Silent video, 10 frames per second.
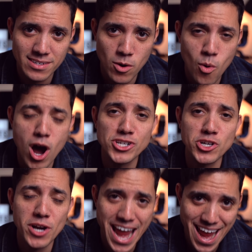Wash
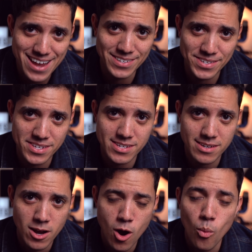your
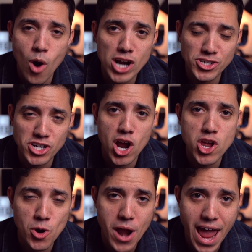hands. Wash
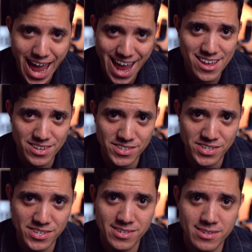your
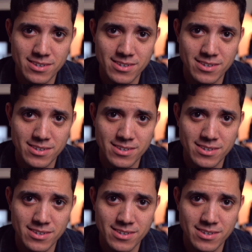hands.